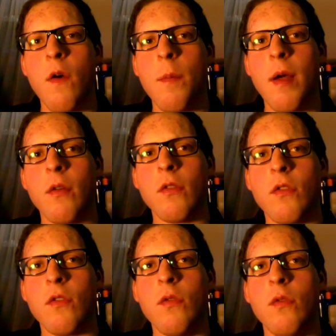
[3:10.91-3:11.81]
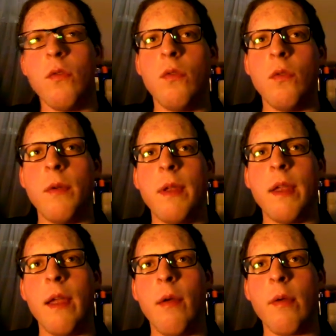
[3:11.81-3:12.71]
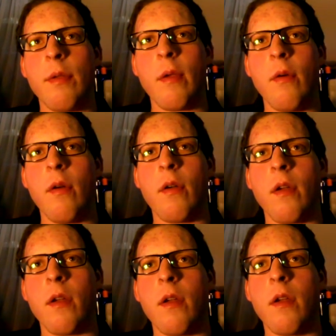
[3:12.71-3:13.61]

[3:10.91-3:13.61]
go about doing it without